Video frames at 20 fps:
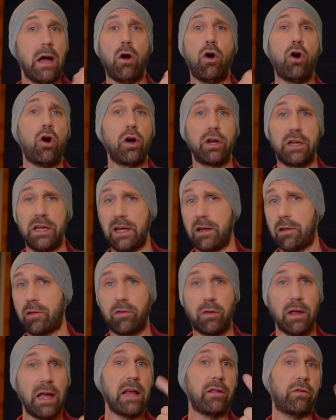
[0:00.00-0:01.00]

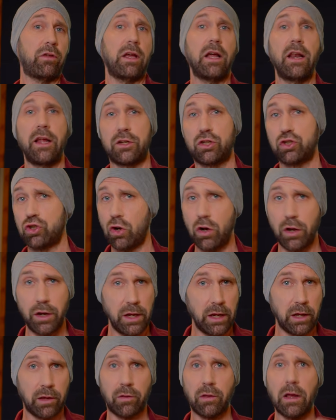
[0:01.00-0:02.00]
Audix, SE
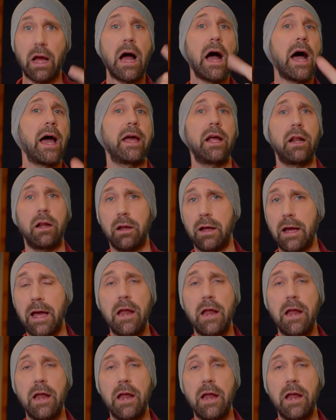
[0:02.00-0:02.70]
Electronics, Heil,